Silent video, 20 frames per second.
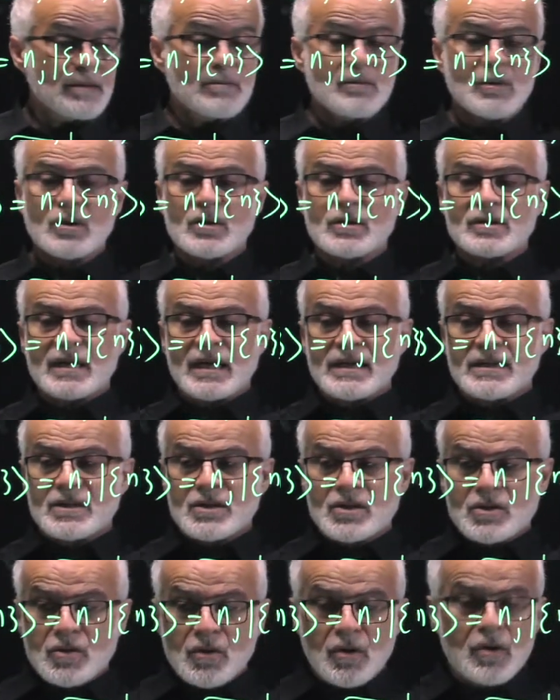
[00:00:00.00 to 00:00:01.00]
because I
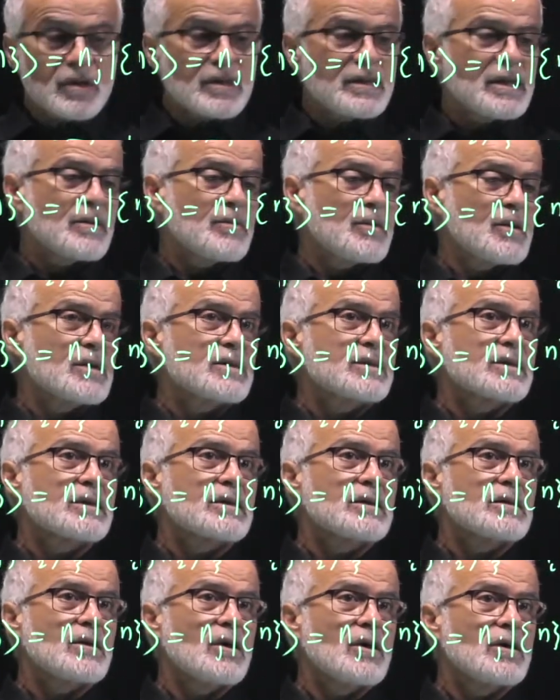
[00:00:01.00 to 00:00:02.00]
destroyed a
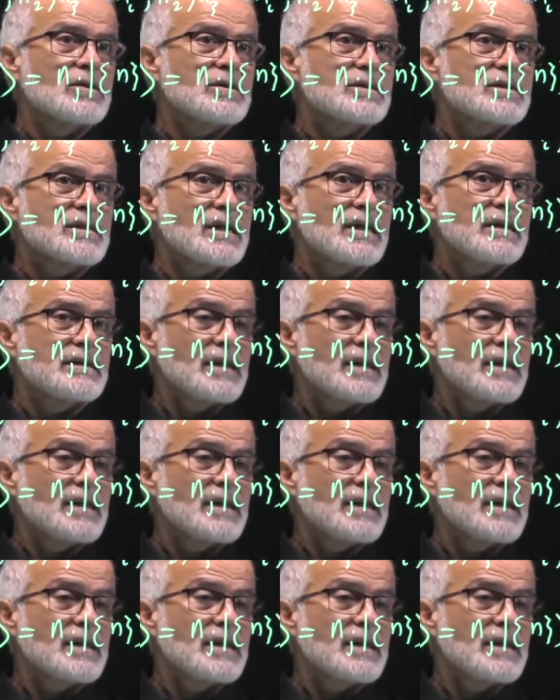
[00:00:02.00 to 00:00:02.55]
particle on site